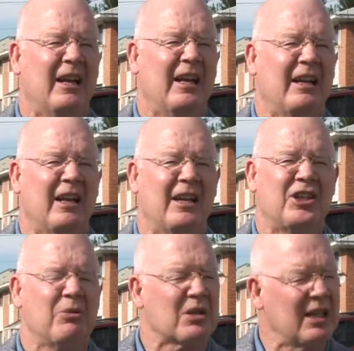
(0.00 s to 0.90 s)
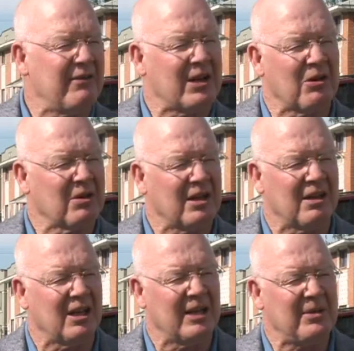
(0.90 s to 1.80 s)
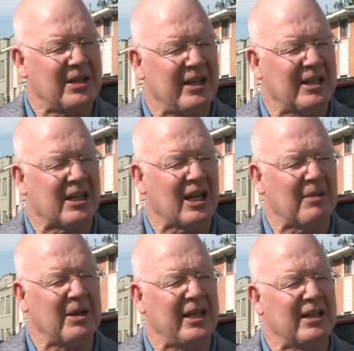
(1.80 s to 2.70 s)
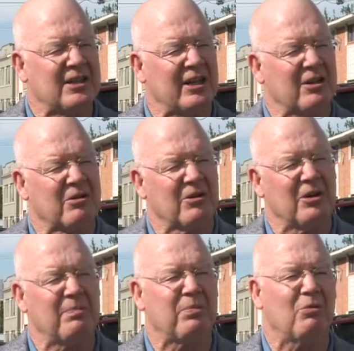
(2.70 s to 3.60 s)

and she was living on a limited income, and he'd tell the group,